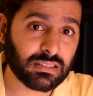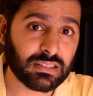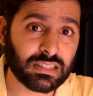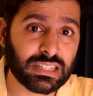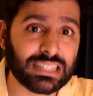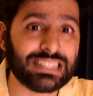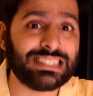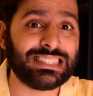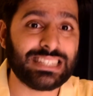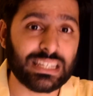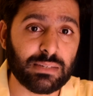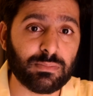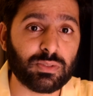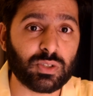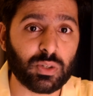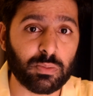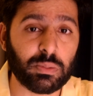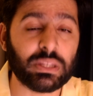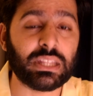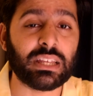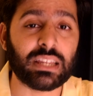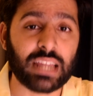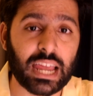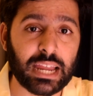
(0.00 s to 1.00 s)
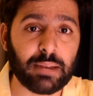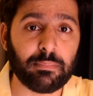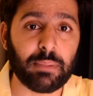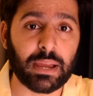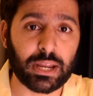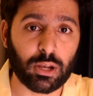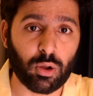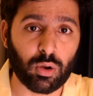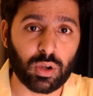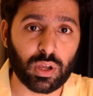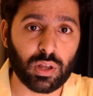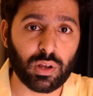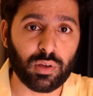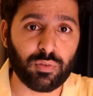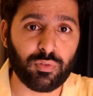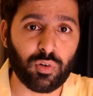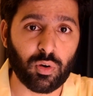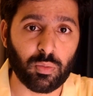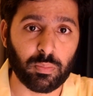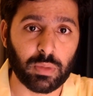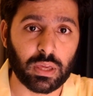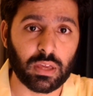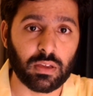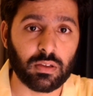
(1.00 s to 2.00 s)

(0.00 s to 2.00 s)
this seems to be the right binocular for me.